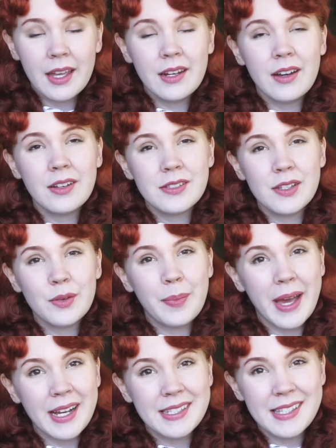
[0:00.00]
And also
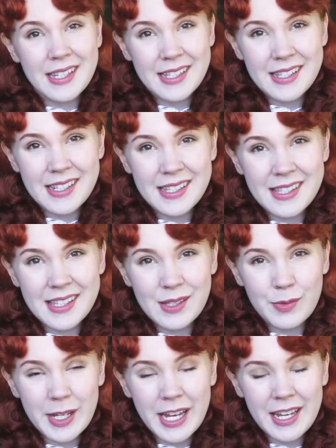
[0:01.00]
PAX East is
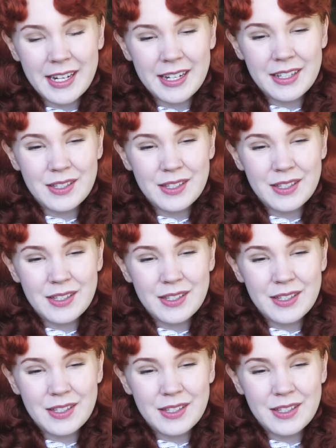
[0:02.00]
this weekend,